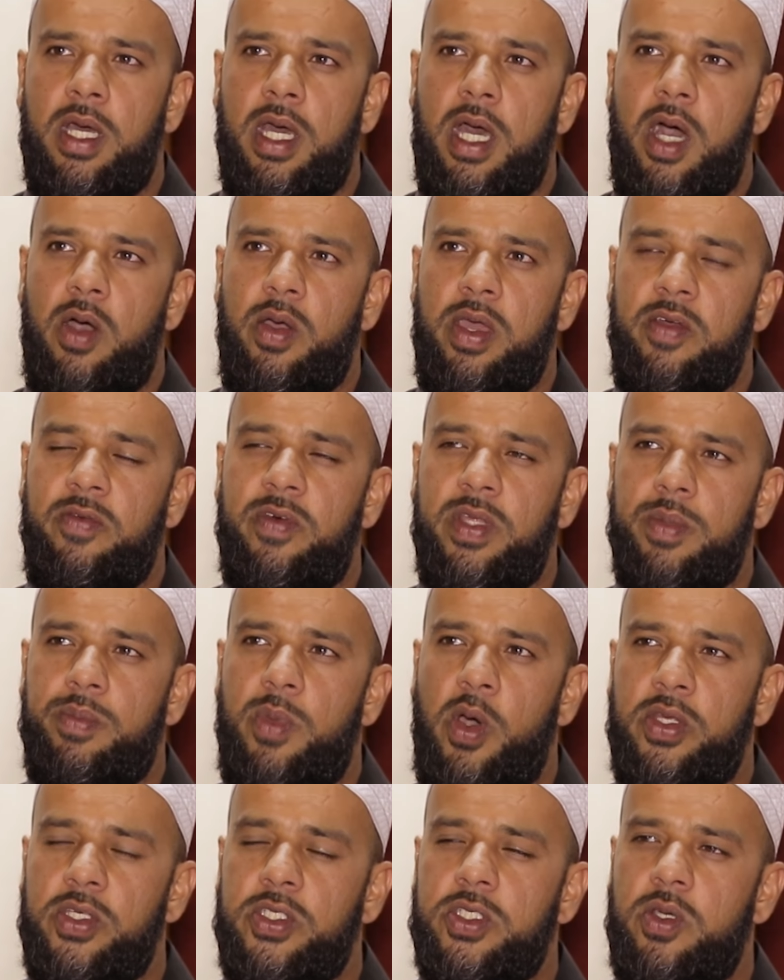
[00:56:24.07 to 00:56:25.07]
However, the
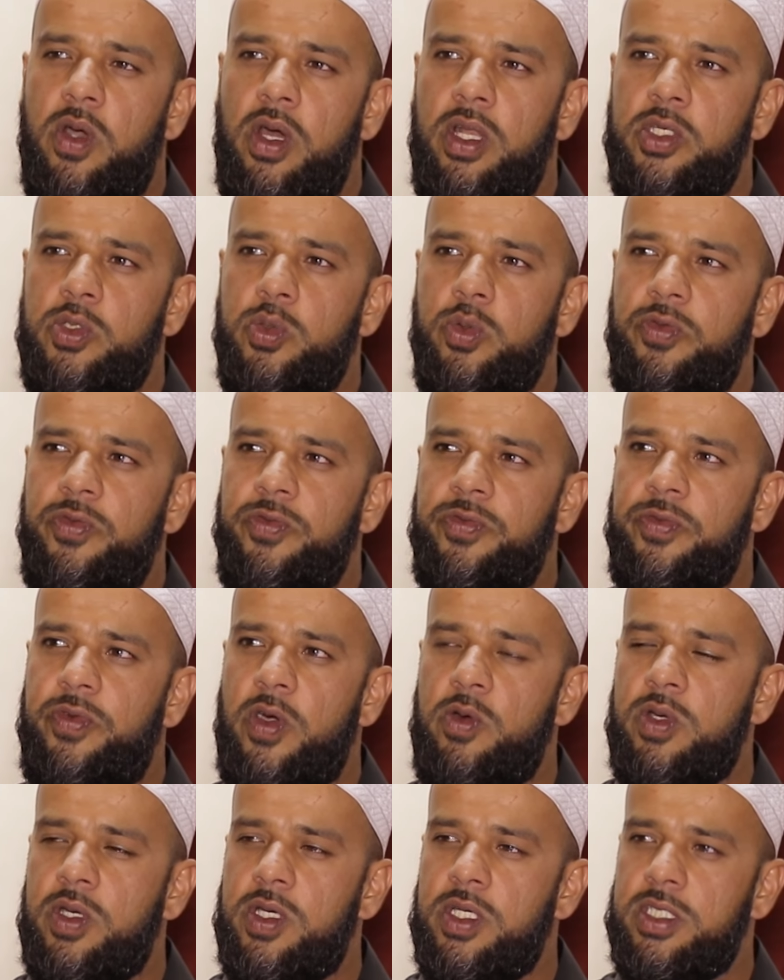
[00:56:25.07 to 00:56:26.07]
modern scholars would
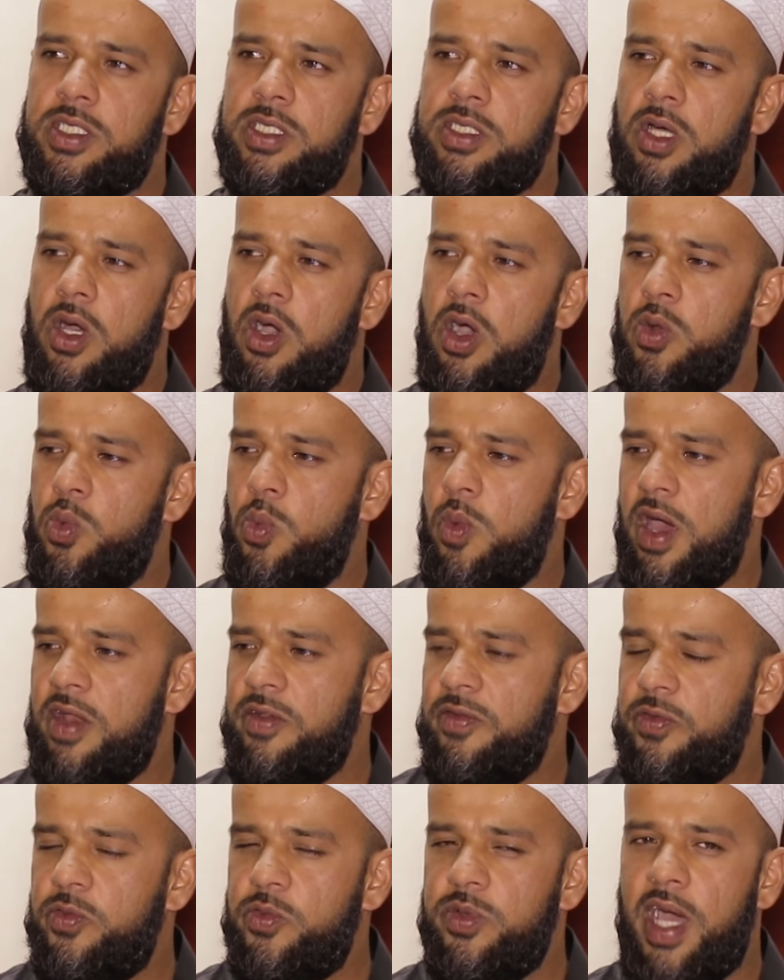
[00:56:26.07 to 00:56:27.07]
focus on one
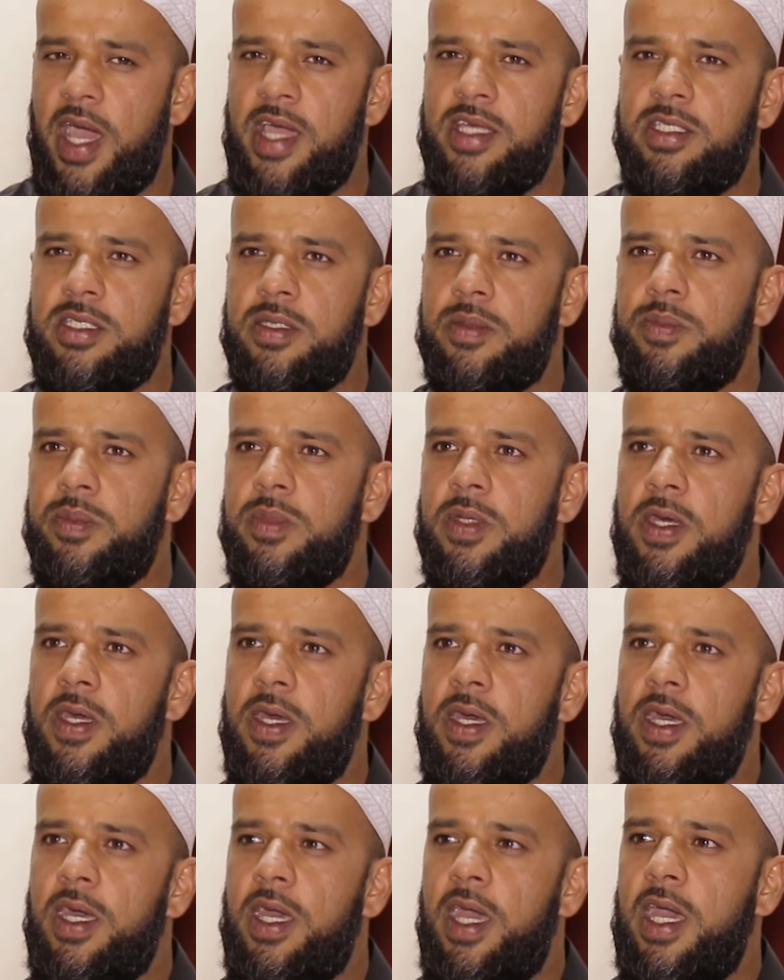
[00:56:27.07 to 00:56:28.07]
food item
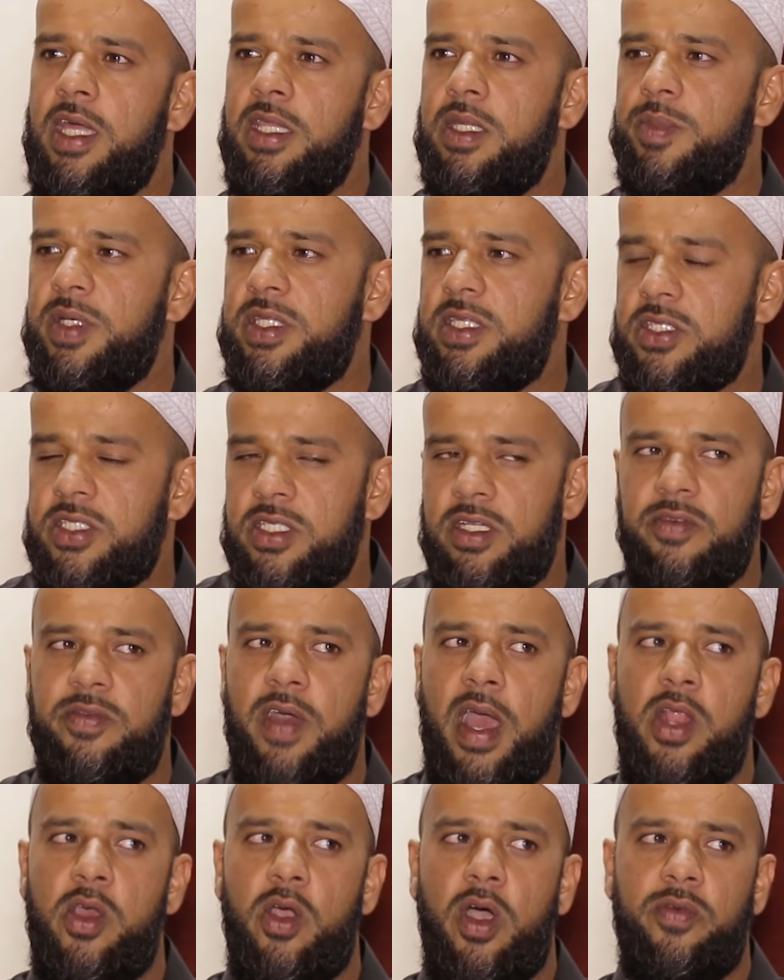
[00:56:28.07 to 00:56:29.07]
and the medicinal
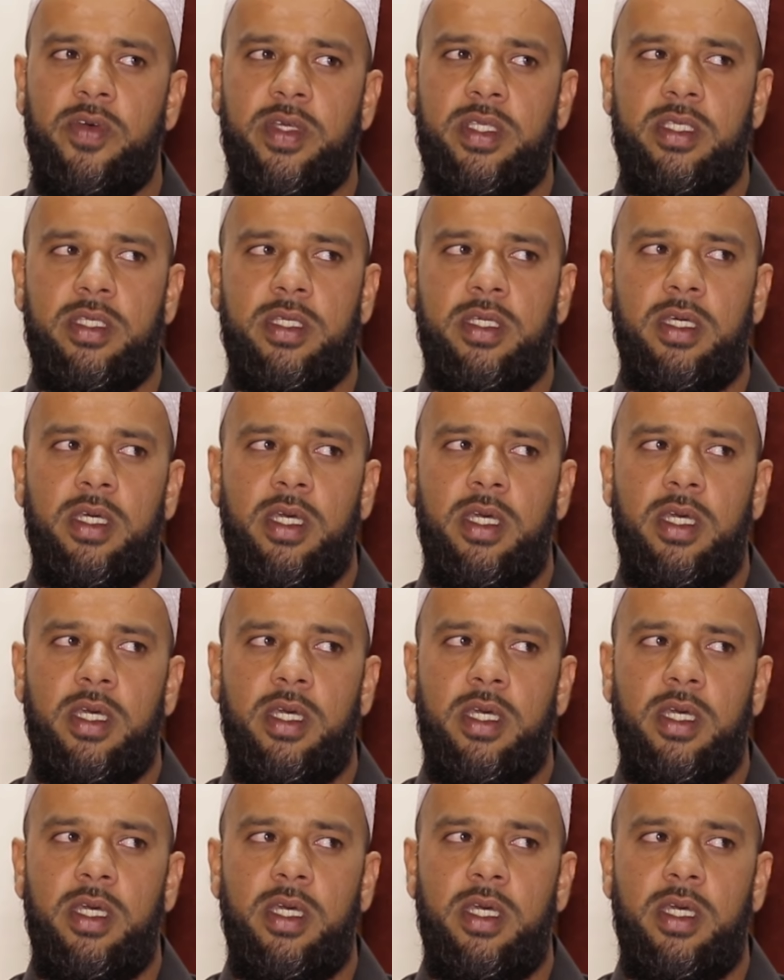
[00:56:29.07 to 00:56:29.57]
value of it.